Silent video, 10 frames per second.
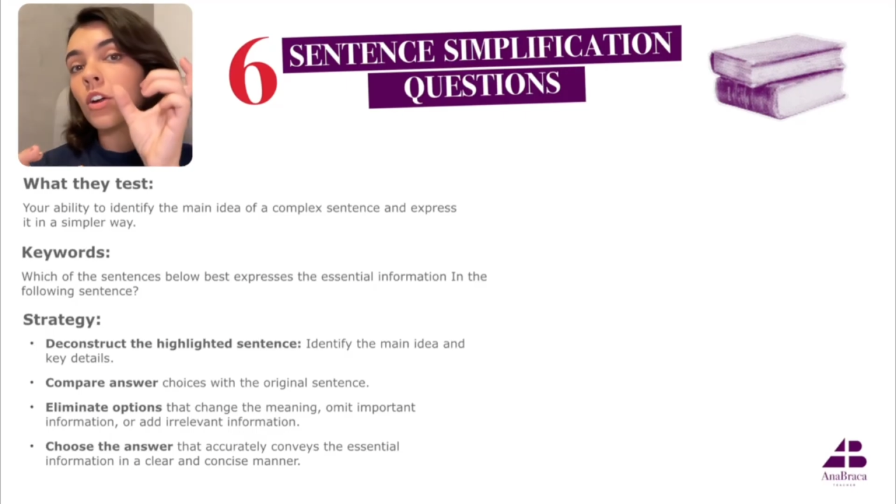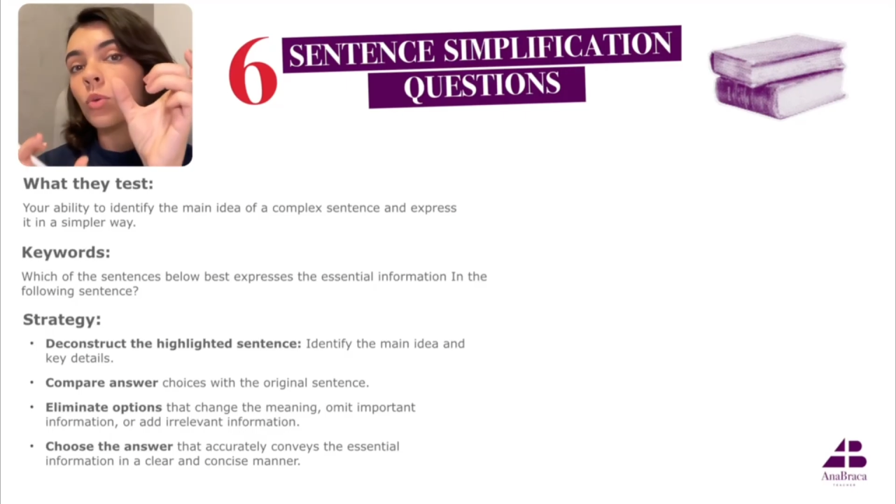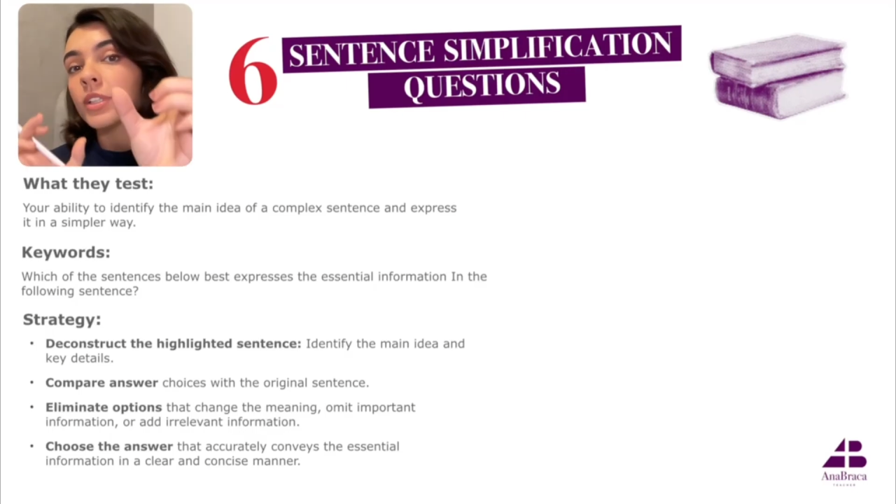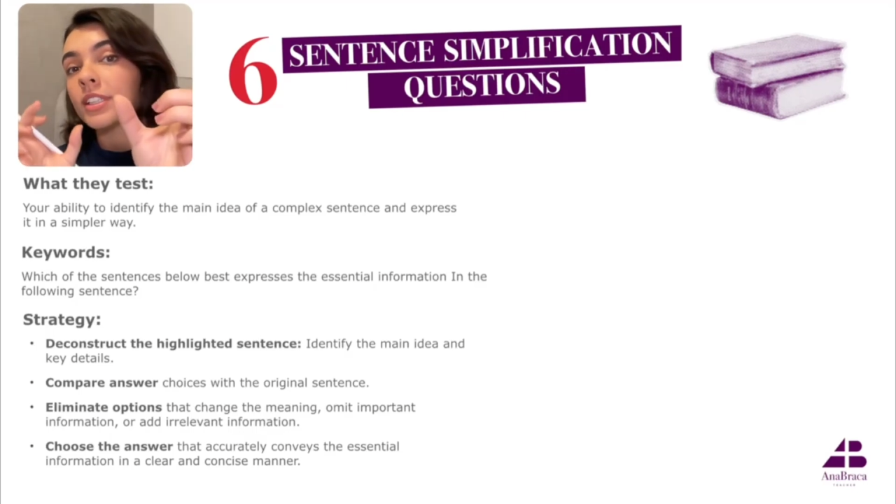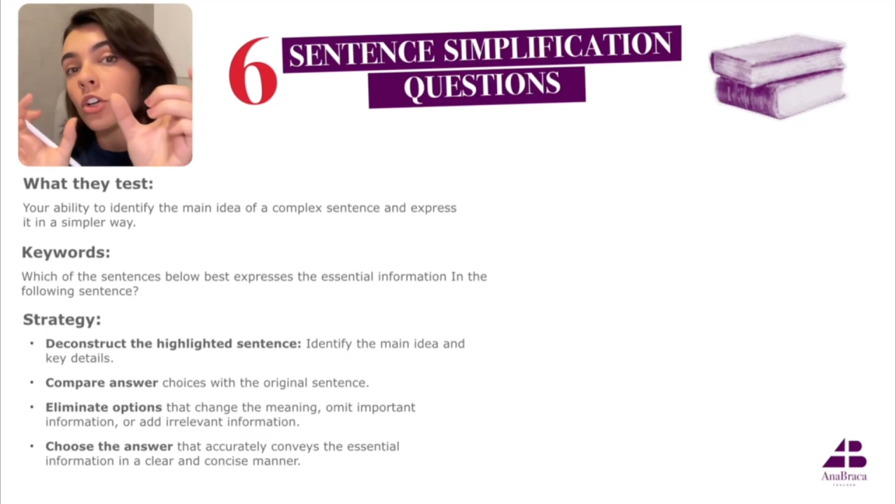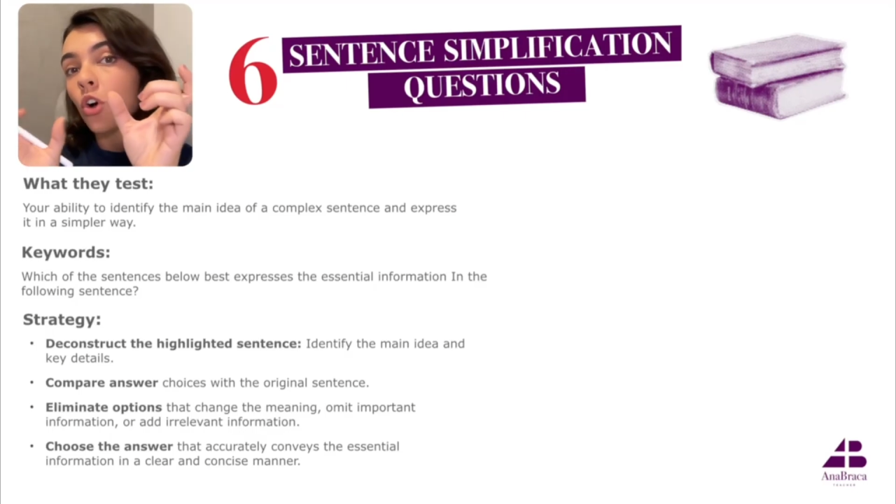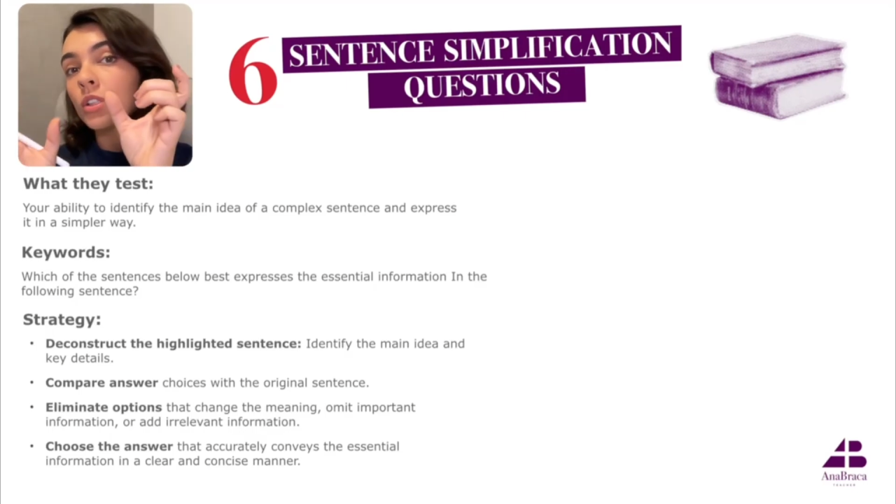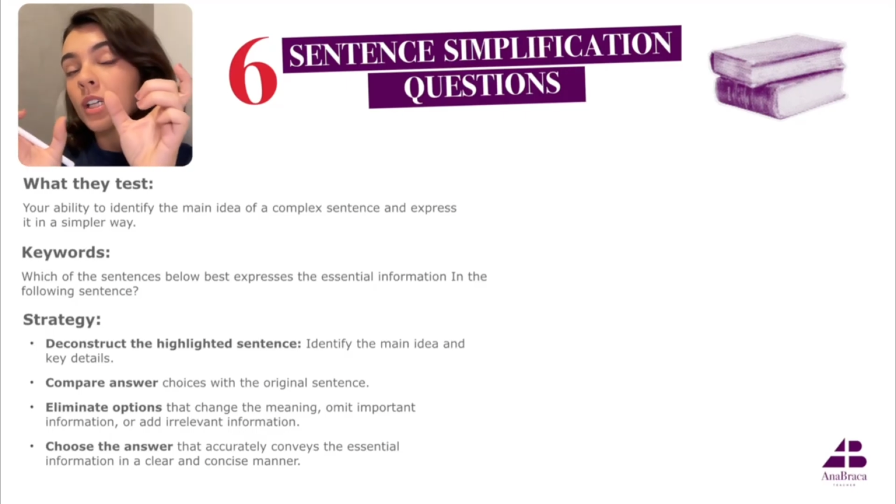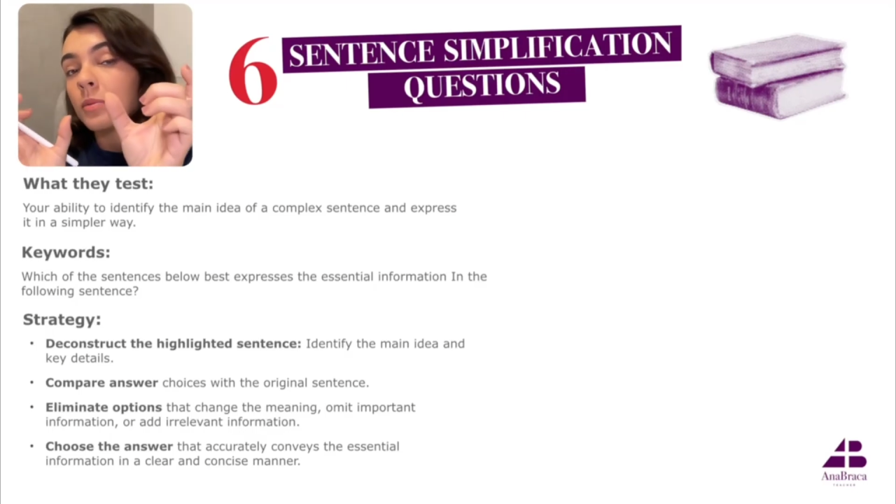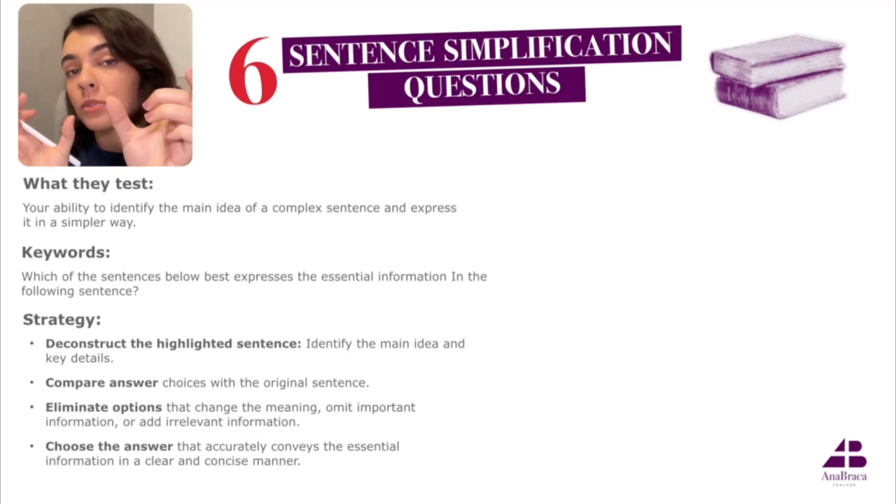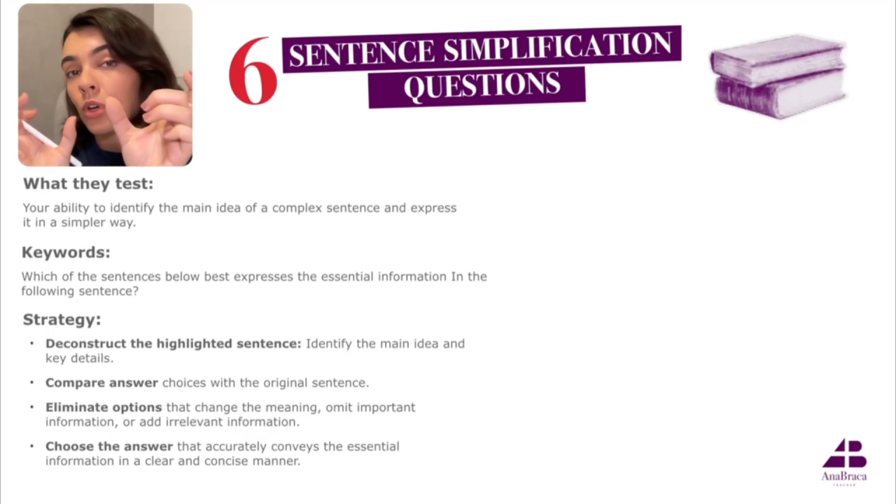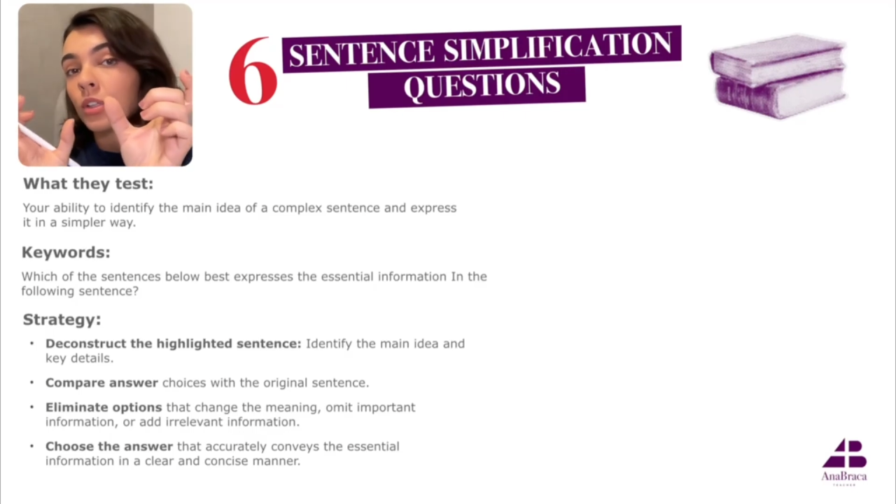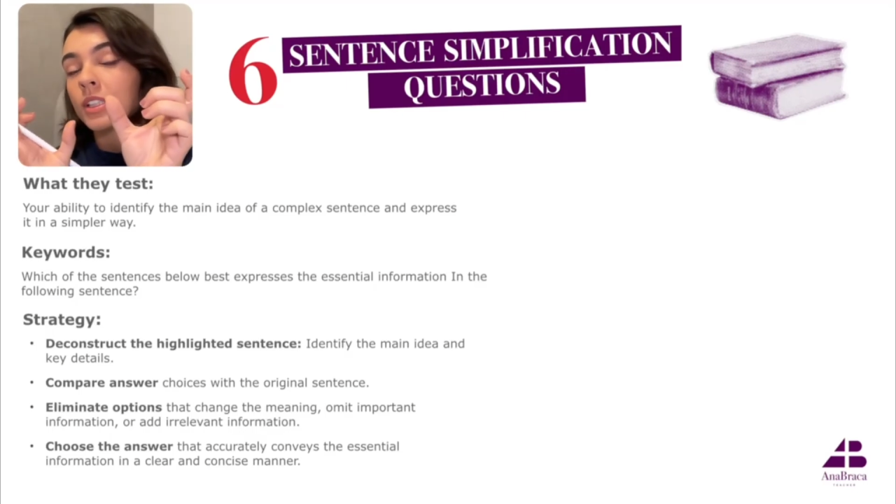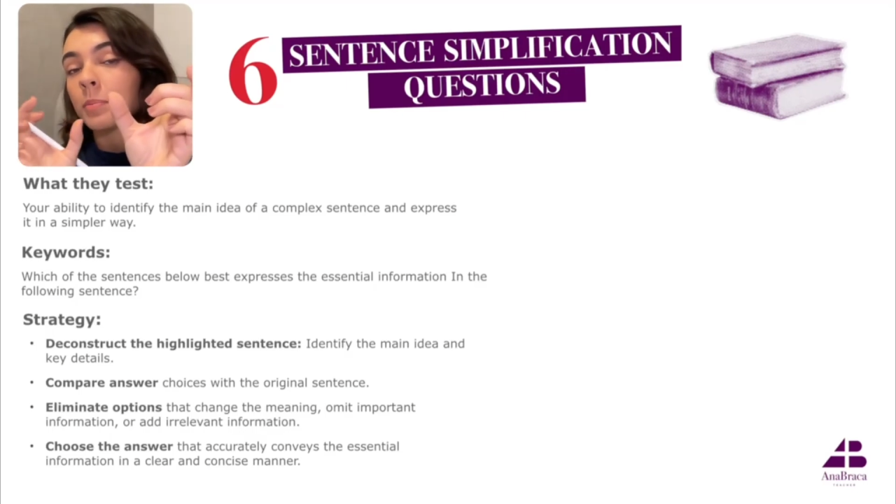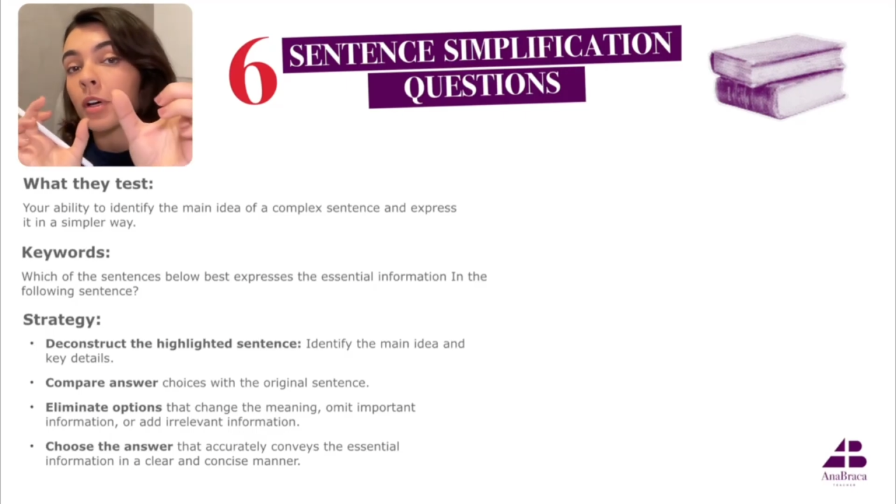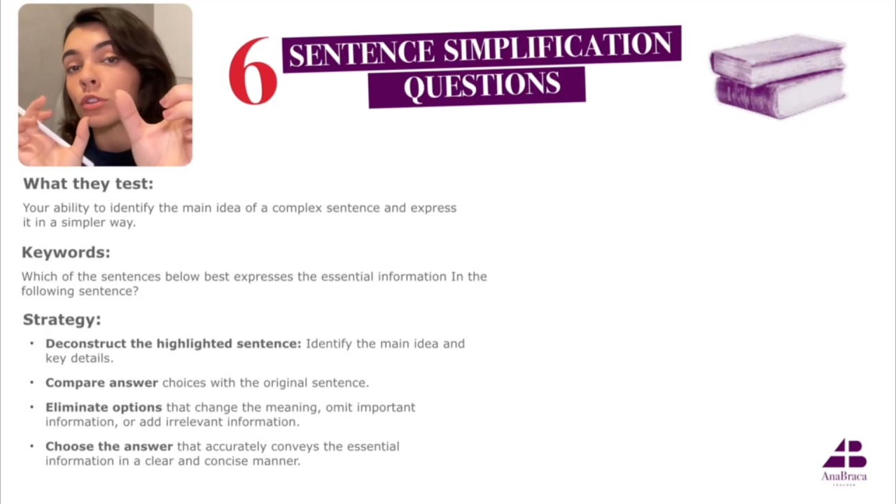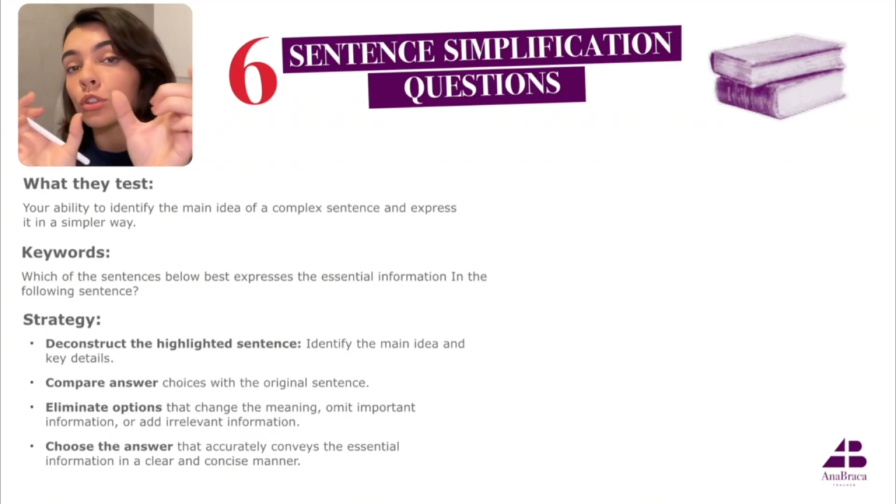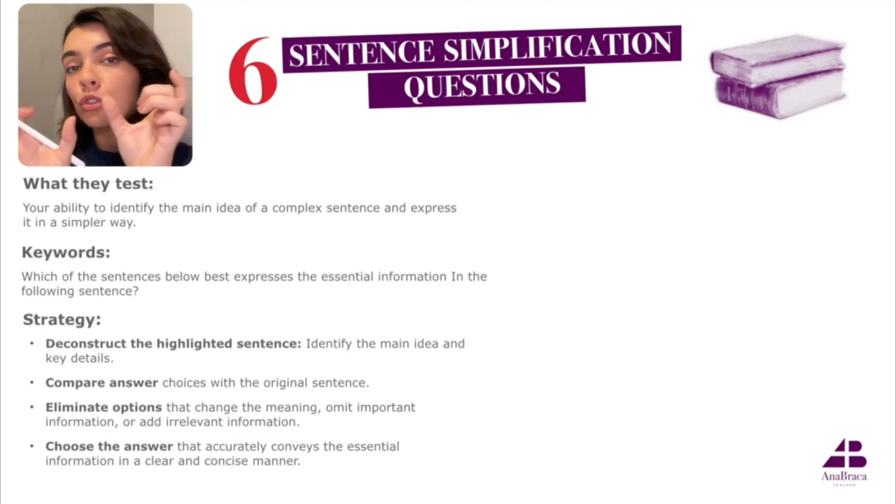only talks about